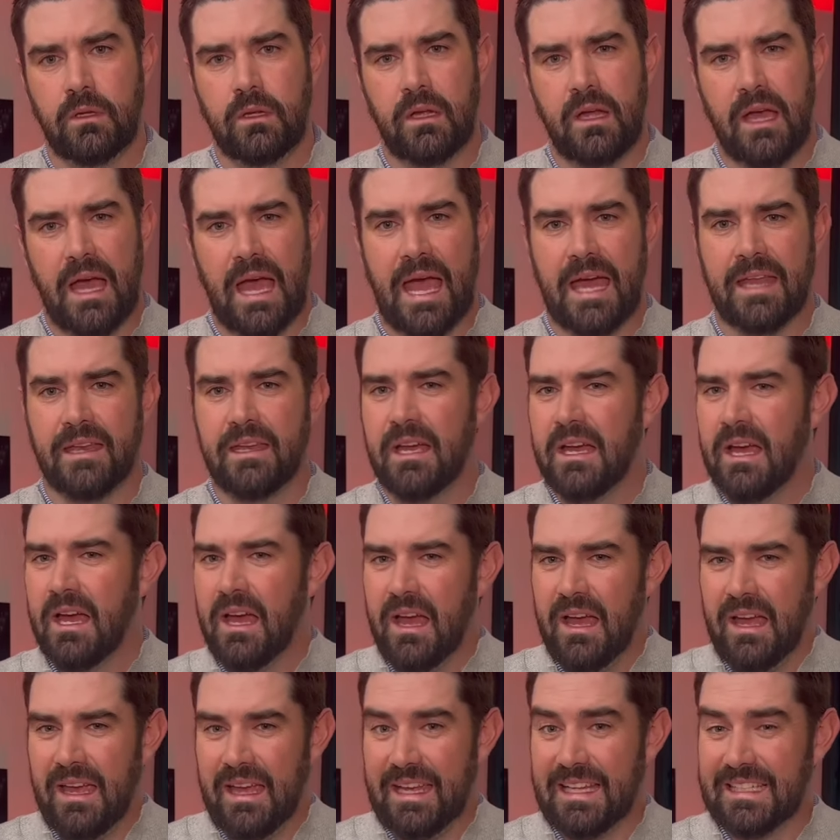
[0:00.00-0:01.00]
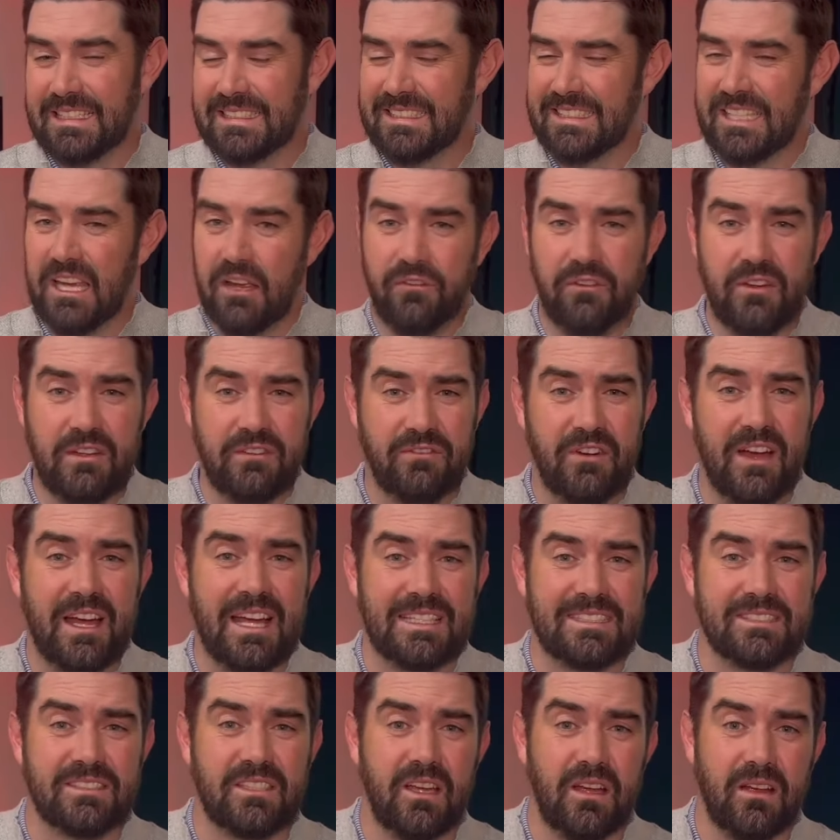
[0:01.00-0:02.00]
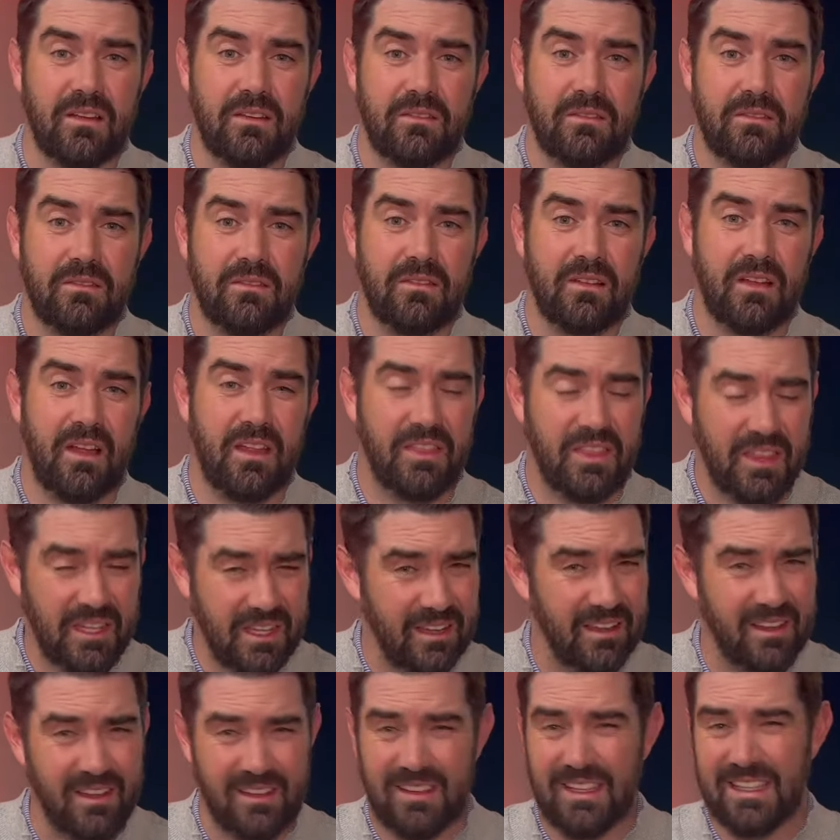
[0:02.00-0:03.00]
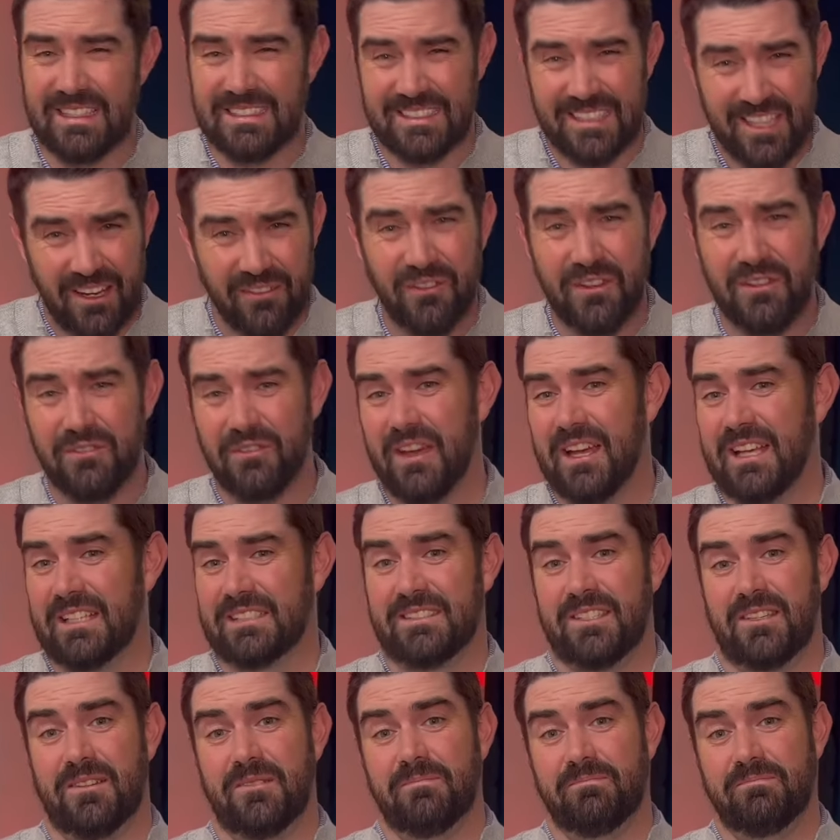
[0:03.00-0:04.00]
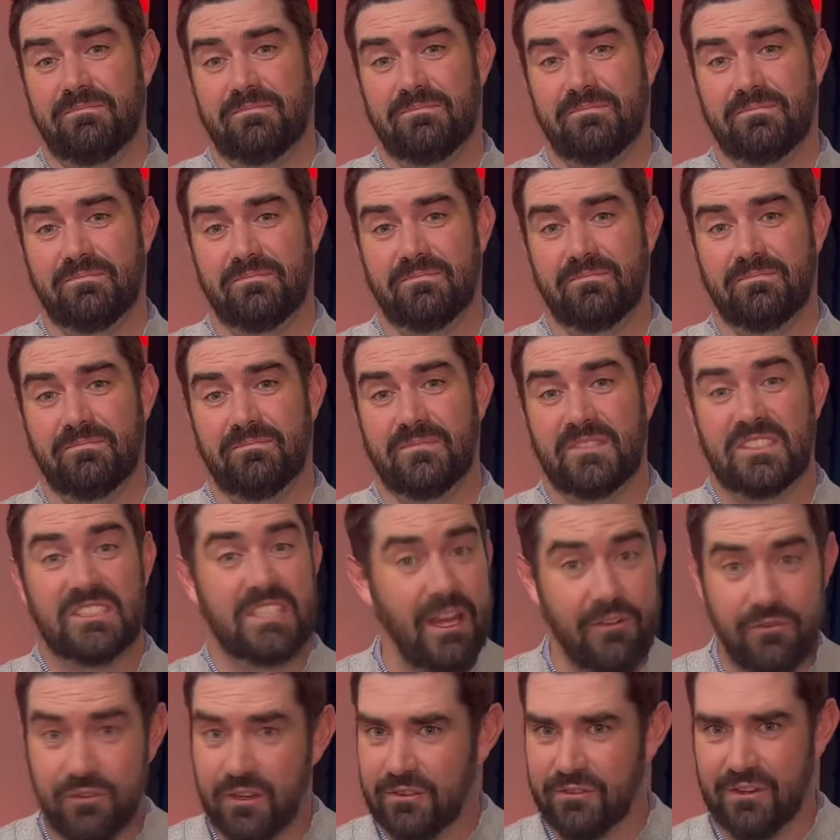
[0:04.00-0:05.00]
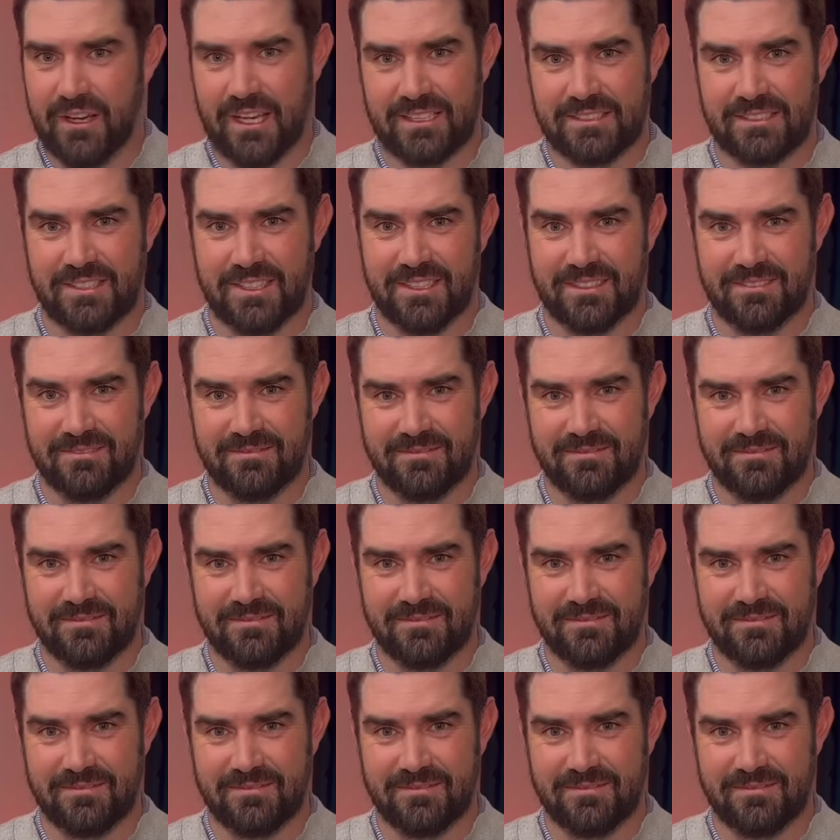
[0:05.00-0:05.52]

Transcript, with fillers: and it's definitely faster. I think it's definitely faster. It's definitely faster.